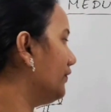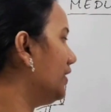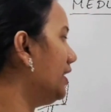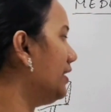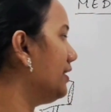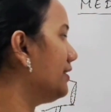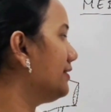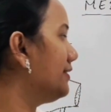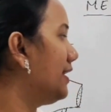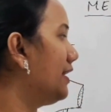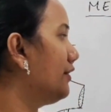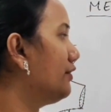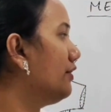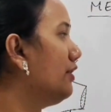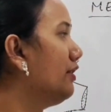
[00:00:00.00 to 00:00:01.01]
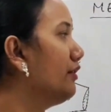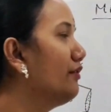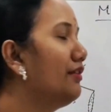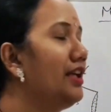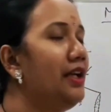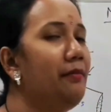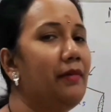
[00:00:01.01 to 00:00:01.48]
the central
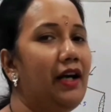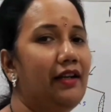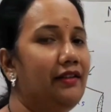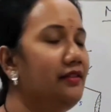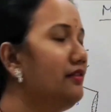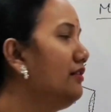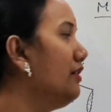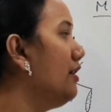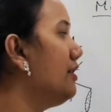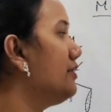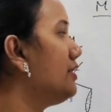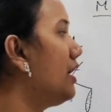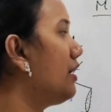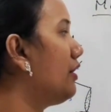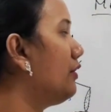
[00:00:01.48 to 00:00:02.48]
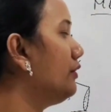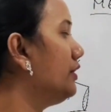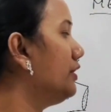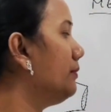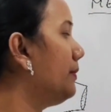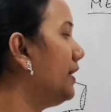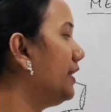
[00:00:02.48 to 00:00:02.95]
grey matter
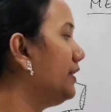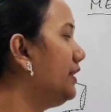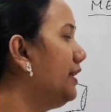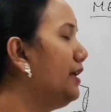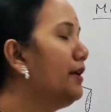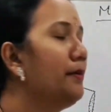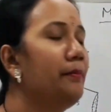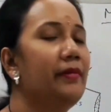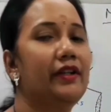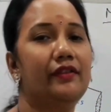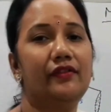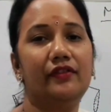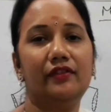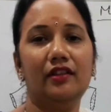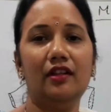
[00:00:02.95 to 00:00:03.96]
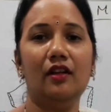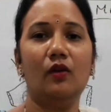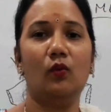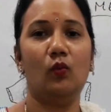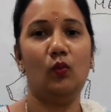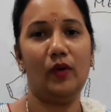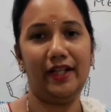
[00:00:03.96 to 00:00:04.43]
surrounded by the peripheral
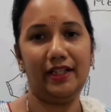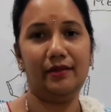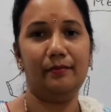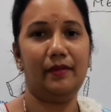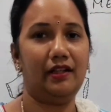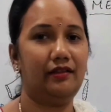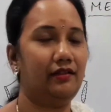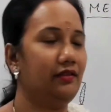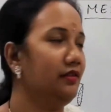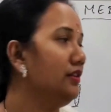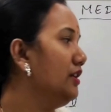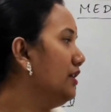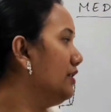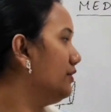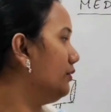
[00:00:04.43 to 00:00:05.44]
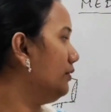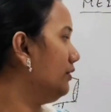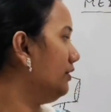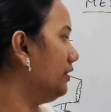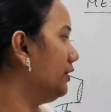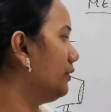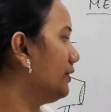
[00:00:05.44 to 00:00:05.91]
white matter. So
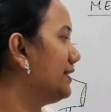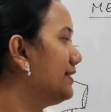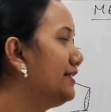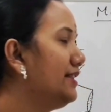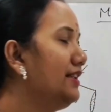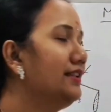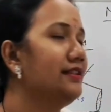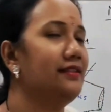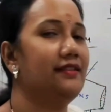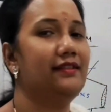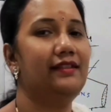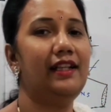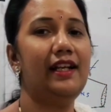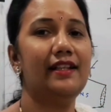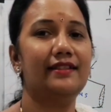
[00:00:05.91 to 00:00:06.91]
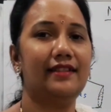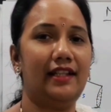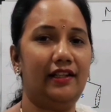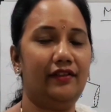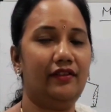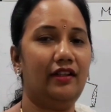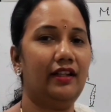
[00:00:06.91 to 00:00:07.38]
you can see this is the
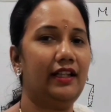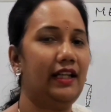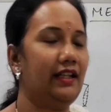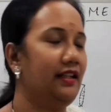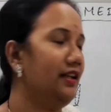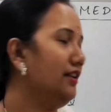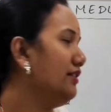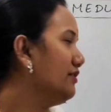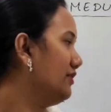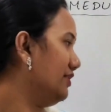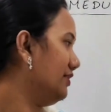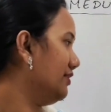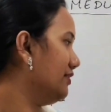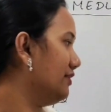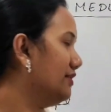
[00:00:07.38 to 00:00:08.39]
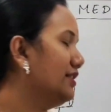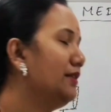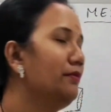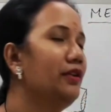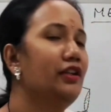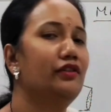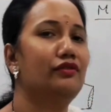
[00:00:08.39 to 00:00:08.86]
central canal, just
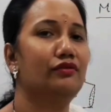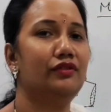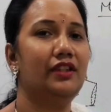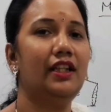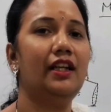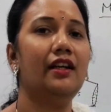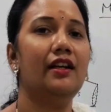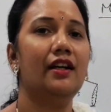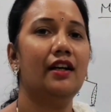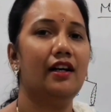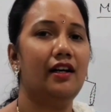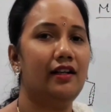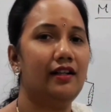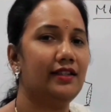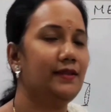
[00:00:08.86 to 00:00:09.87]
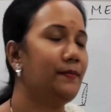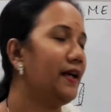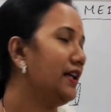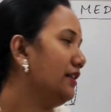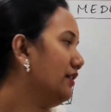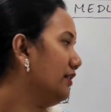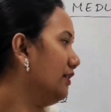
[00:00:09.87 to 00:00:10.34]
similar to the
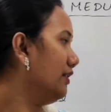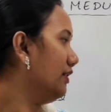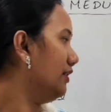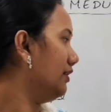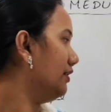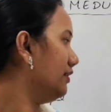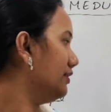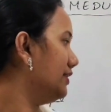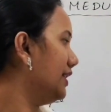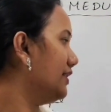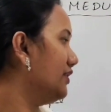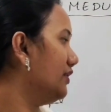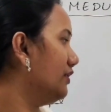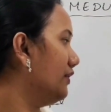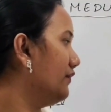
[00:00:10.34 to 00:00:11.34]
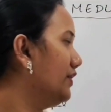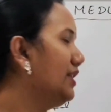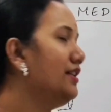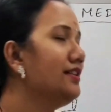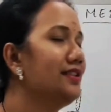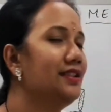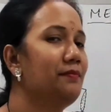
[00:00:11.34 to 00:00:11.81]
spinal section of the
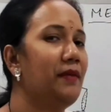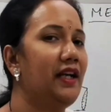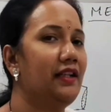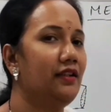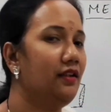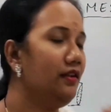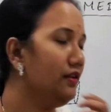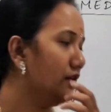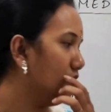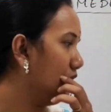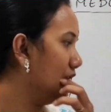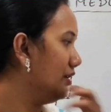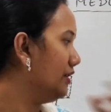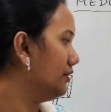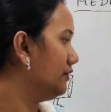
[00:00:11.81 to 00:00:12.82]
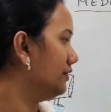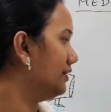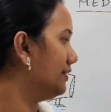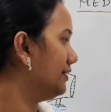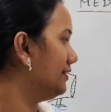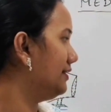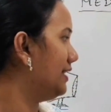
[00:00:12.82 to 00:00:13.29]
spinal cord. So this
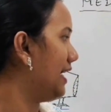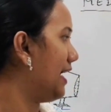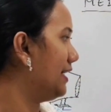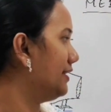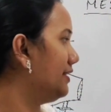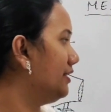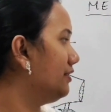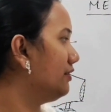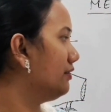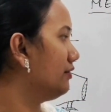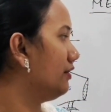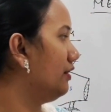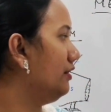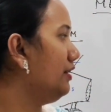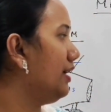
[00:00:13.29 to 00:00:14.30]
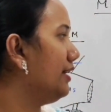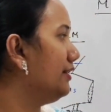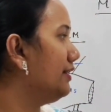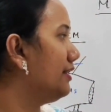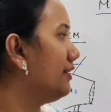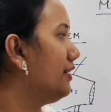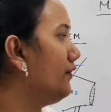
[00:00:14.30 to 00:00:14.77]
is the anterior horn, and
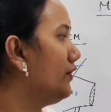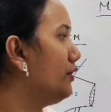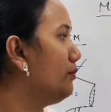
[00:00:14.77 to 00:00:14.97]
there are few